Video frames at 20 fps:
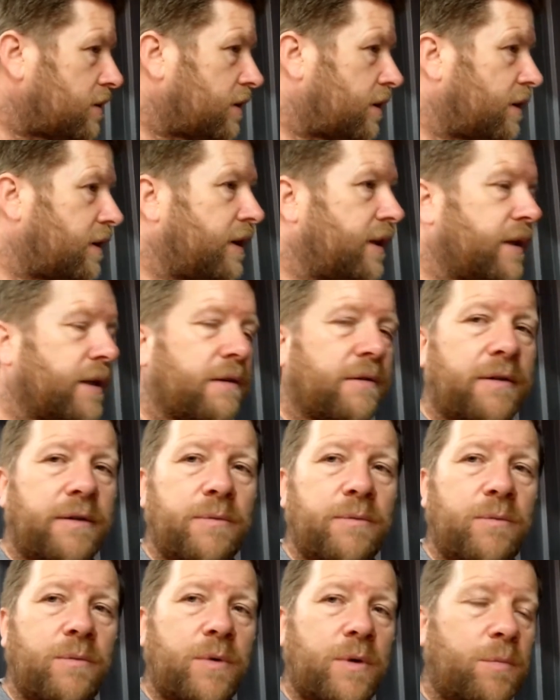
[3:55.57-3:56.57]
and I think they're
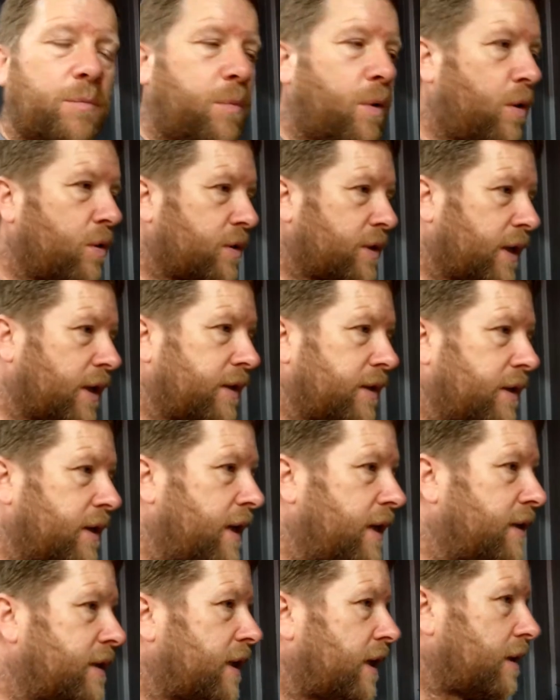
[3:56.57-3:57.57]
in a box under
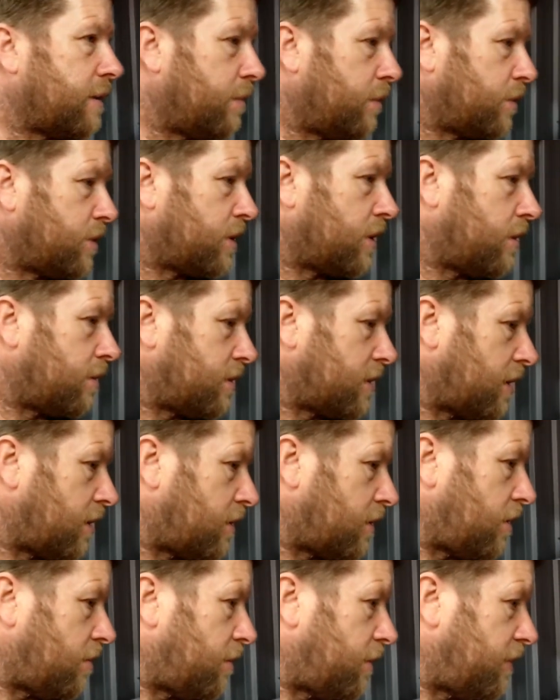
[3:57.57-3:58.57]
that tabletop, so
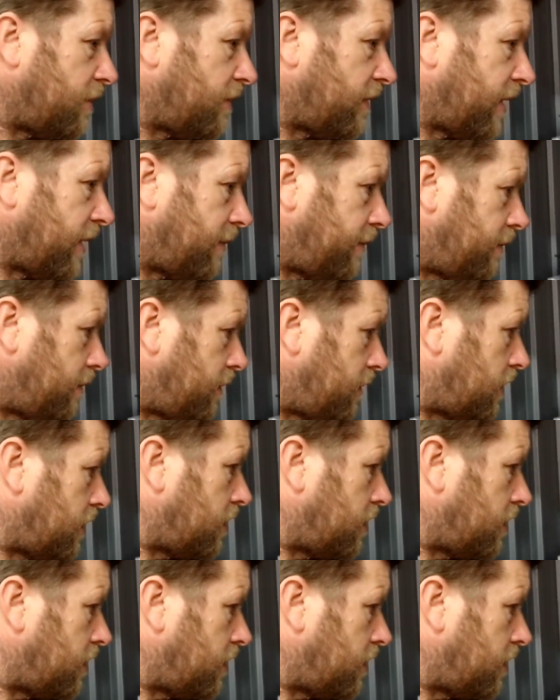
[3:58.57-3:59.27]
I've got to move them.